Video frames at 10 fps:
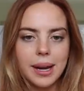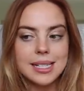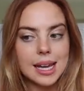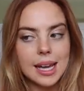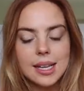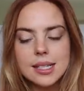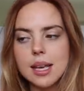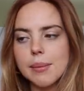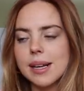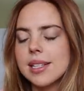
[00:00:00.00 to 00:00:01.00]
my days
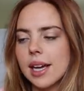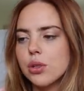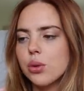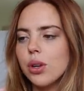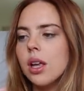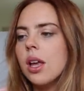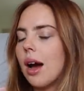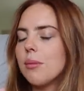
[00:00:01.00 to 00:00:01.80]
and my schedule.